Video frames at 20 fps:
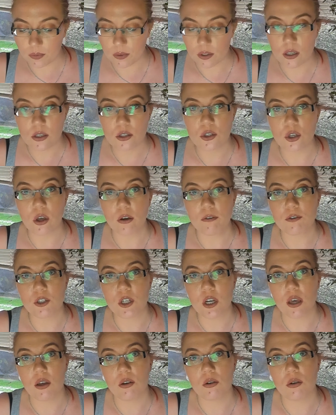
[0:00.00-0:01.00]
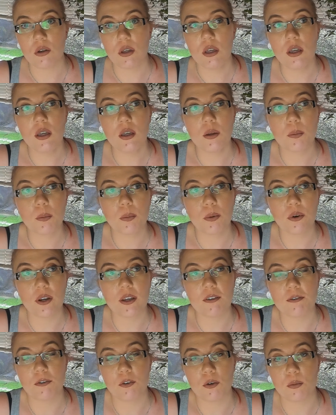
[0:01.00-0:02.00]
soft gel
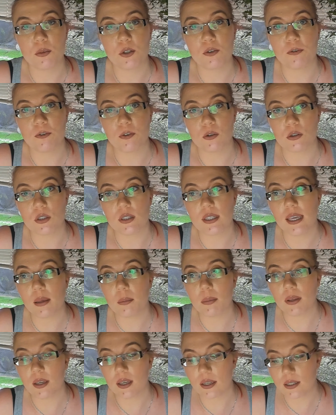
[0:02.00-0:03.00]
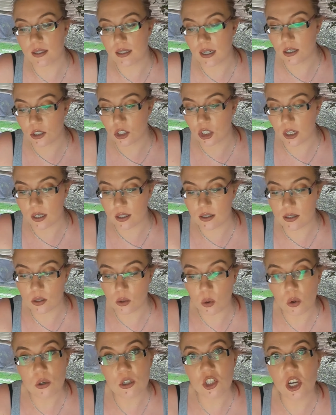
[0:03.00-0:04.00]
preformed full tip extensions,
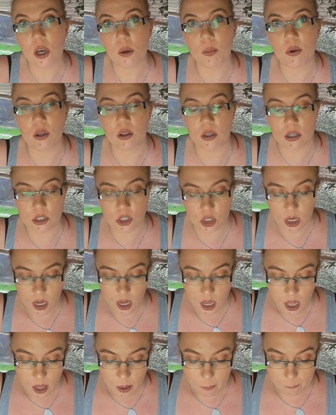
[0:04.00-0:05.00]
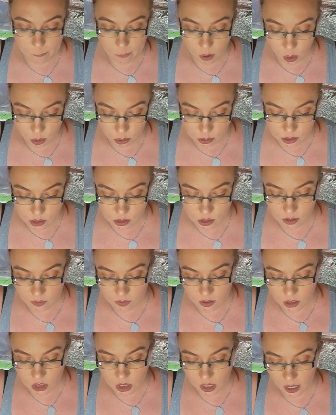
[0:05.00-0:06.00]
or gel polish. Most of
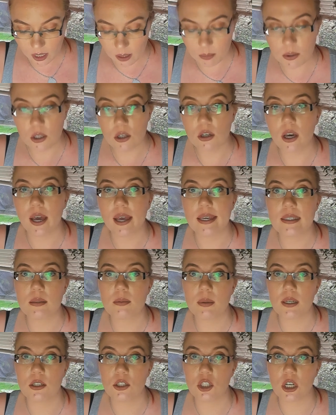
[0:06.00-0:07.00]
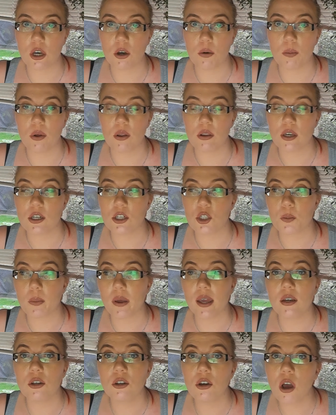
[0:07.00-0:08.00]
the time you guys mean gel polish,
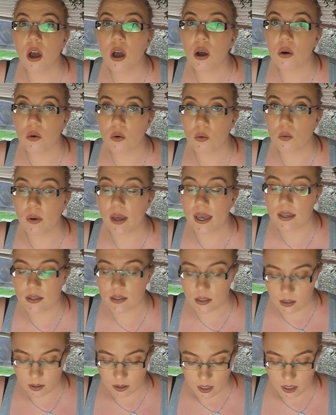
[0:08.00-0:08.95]
but not always.